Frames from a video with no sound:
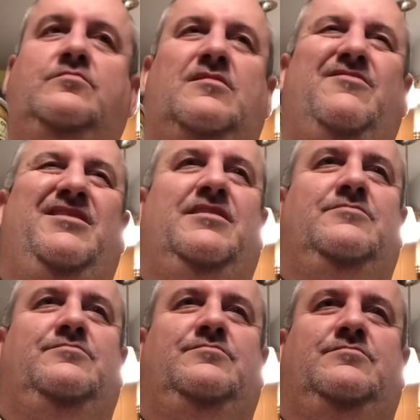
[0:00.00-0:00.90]

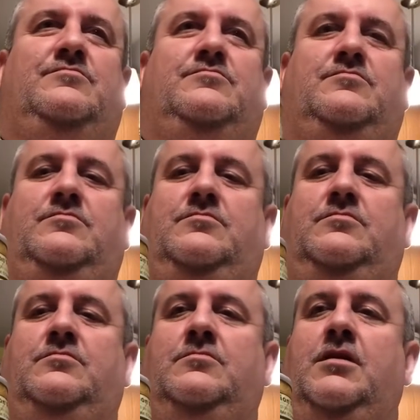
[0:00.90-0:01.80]
Popcorn's way better than
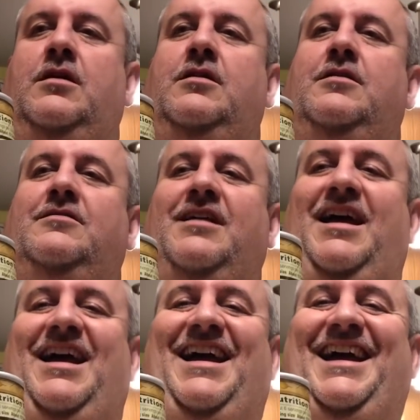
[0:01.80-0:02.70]

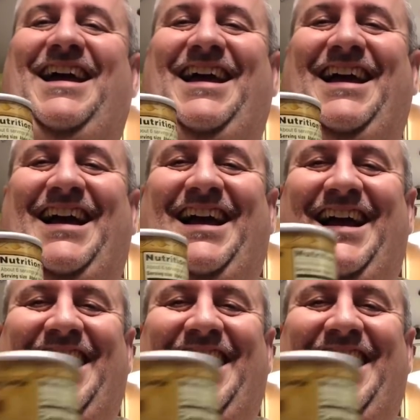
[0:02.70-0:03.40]
that.